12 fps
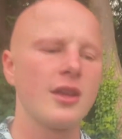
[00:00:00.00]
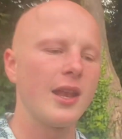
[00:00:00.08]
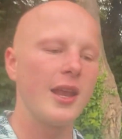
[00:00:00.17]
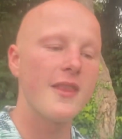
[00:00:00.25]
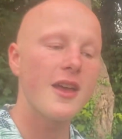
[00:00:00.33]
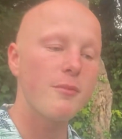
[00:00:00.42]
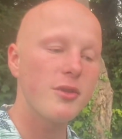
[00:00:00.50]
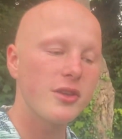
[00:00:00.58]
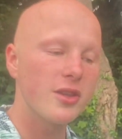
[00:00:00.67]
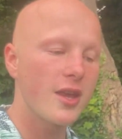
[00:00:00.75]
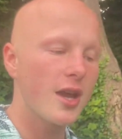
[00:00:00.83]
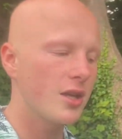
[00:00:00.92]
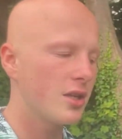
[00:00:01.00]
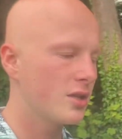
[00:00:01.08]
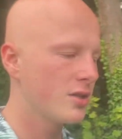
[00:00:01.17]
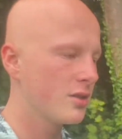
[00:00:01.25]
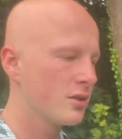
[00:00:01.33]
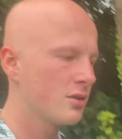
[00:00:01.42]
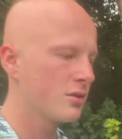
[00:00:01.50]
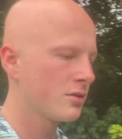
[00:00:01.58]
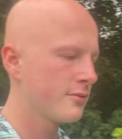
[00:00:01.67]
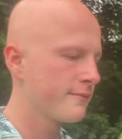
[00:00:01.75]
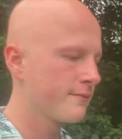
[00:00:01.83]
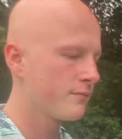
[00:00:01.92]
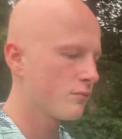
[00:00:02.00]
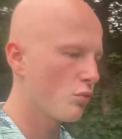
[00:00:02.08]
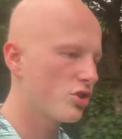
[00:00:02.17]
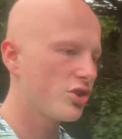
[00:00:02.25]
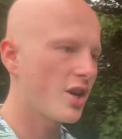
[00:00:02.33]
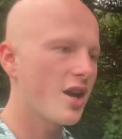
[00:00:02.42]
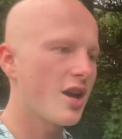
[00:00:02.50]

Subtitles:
let that be the day. Would say,